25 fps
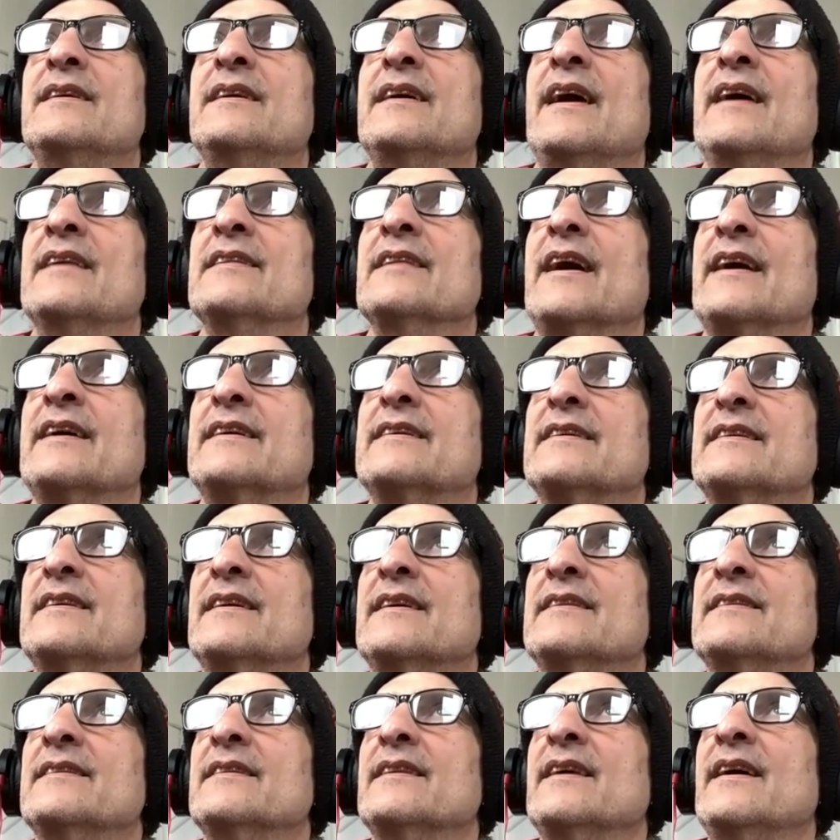And like,
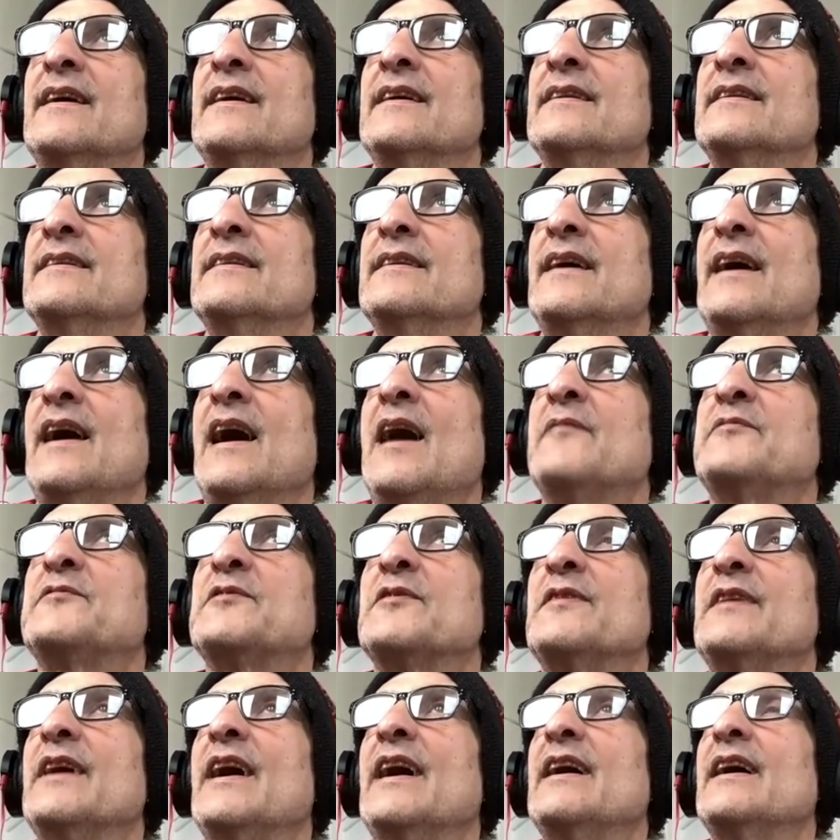and after
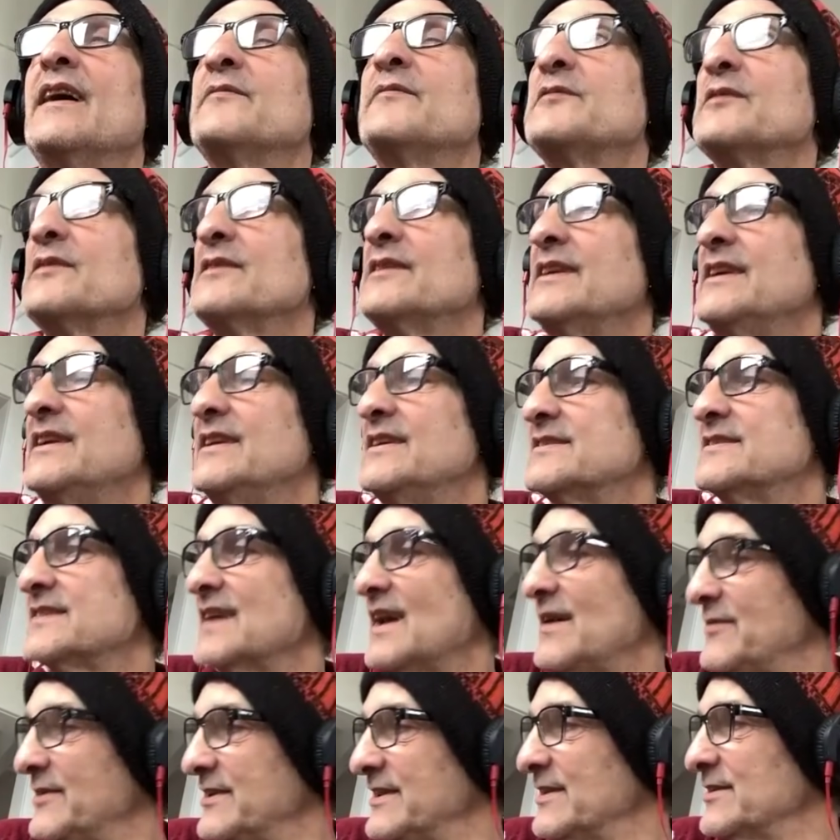that, after Lee's
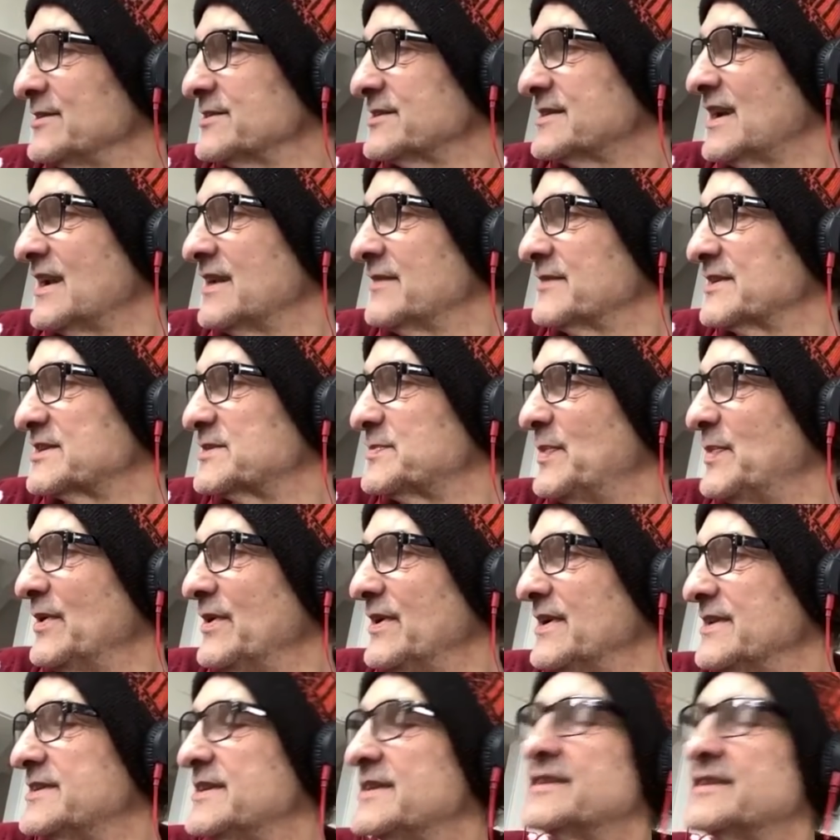having those kind of
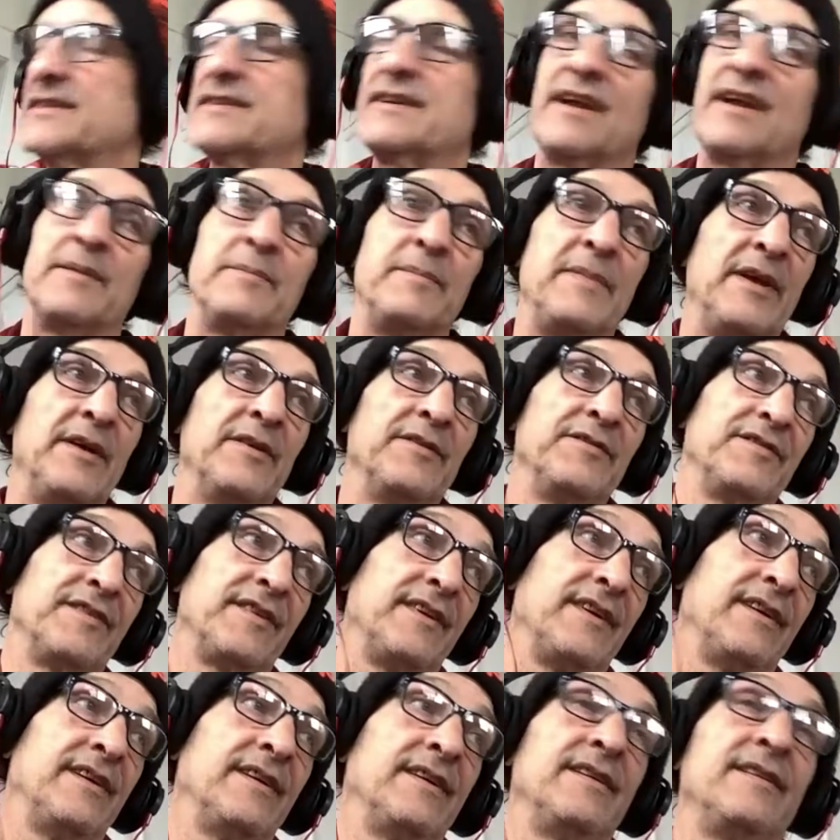experience, he just kind of mails it
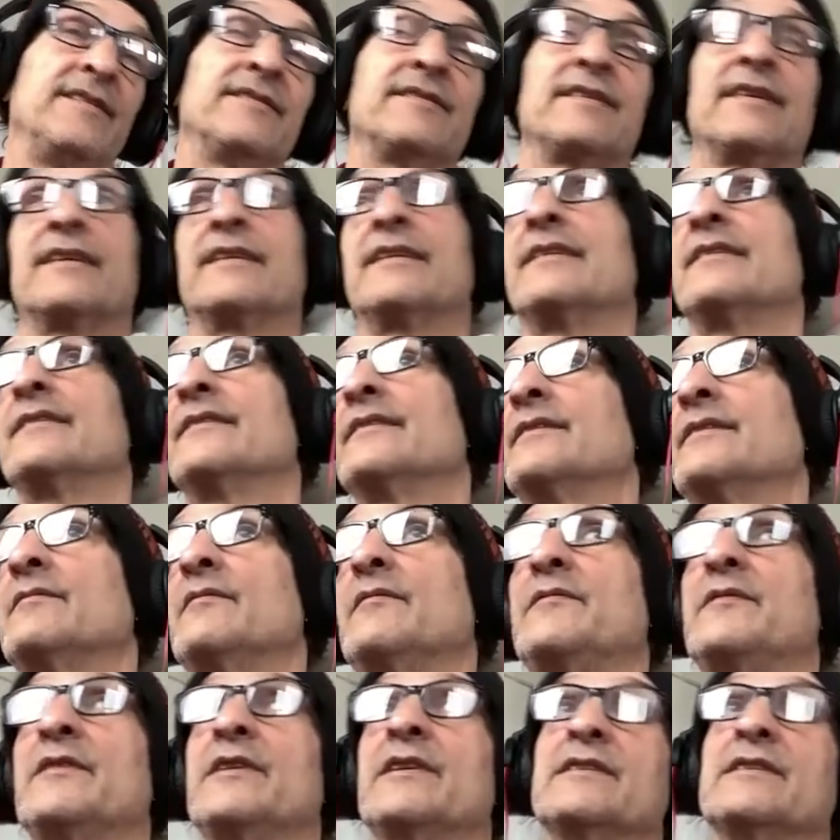in. He's like, I don't give a
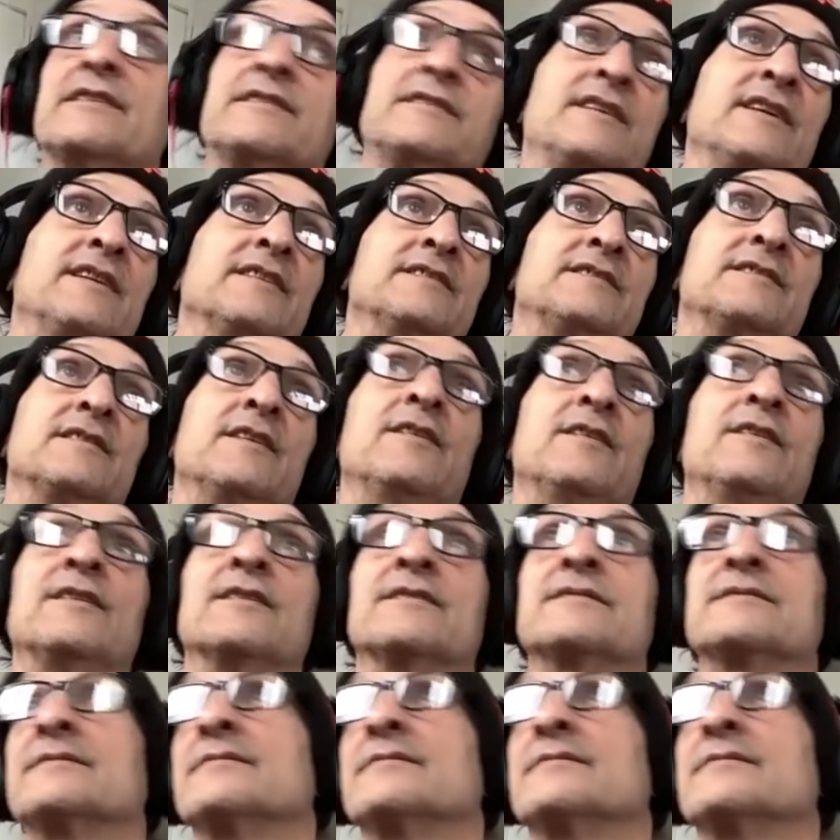fuck. Let's cut songs.